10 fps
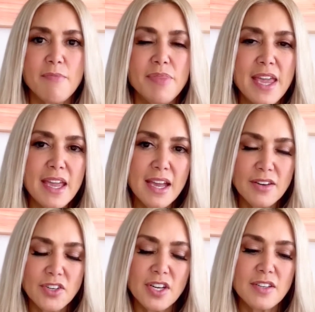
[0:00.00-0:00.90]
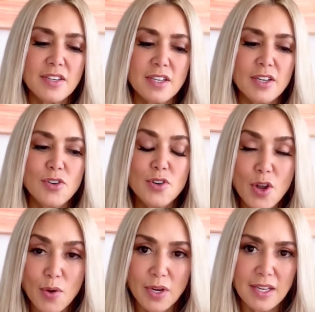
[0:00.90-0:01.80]
They had just
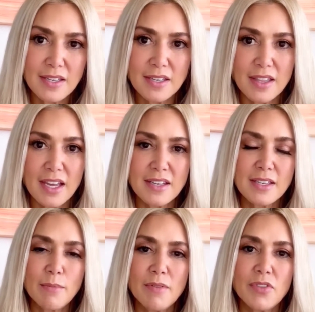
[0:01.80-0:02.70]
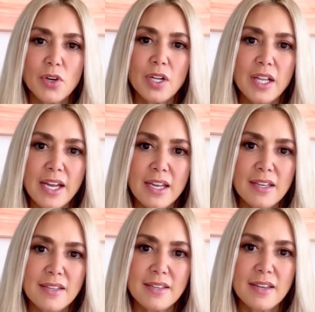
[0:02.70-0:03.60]
noticed that some of their
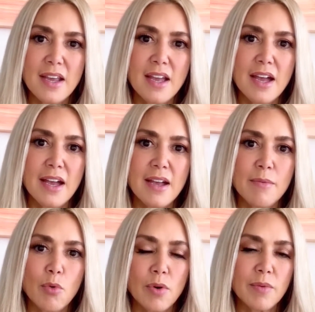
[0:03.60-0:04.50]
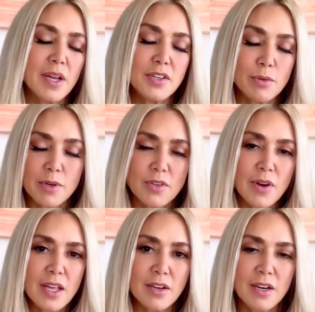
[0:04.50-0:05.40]
clients, or customers
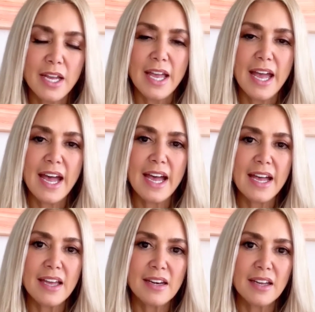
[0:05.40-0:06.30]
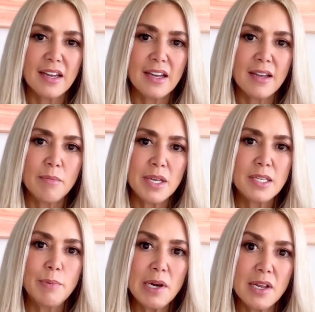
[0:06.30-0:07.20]
rather, had
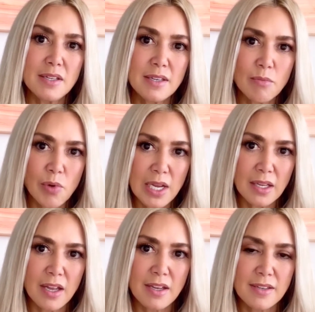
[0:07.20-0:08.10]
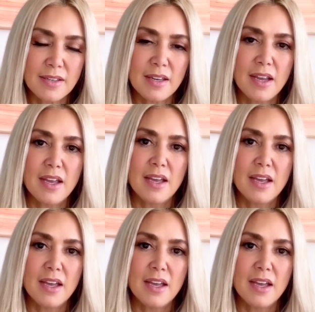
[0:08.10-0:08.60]
experienced some weight loss